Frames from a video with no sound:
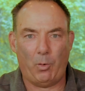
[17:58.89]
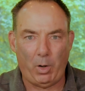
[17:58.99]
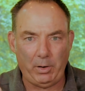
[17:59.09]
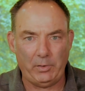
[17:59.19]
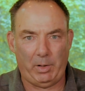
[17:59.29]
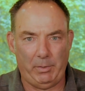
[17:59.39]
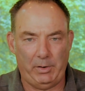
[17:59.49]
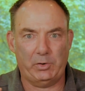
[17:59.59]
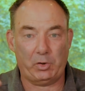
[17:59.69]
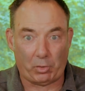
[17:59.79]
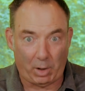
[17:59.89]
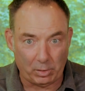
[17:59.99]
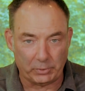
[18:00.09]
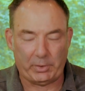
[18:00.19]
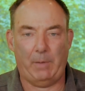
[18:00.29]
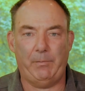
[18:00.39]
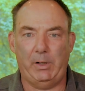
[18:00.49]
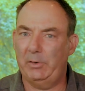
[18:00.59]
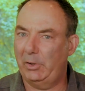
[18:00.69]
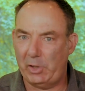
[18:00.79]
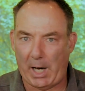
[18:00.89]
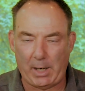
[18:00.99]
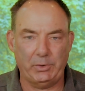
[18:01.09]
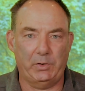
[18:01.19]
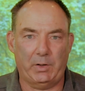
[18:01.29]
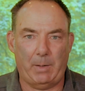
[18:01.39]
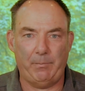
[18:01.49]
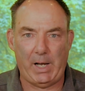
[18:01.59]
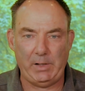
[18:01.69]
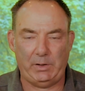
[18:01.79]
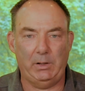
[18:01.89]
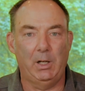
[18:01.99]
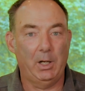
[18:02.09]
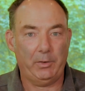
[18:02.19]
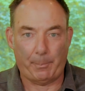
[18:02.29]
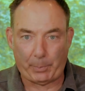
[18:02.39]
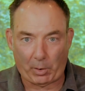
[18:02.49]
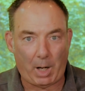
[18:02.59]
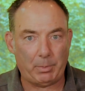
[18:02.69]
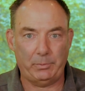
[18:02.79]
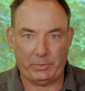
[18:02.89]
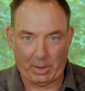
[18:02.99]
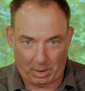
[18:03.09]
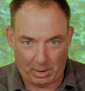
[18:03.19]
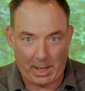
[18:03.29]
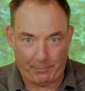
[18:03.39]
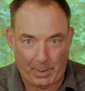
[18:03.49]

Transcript: What are some of the struggles that I'm feeling, the challenges that I'm facing, the problems that have